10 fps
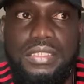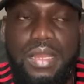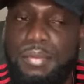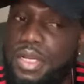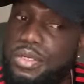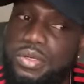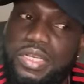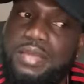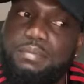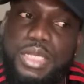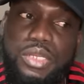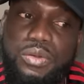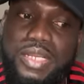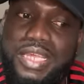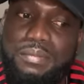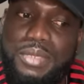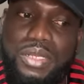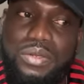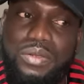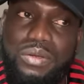Because I don't know them, I don't know
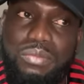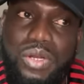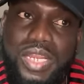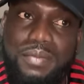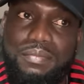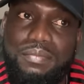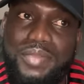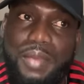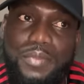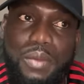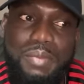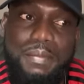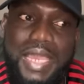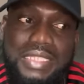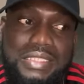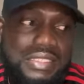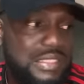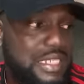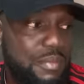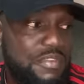nothing about them. Them number might,
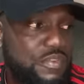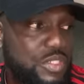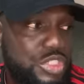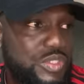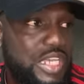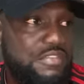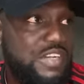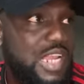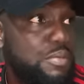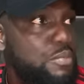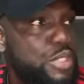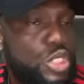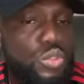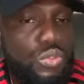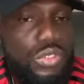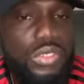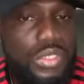you know, my phone through them, follow me, but I don't know,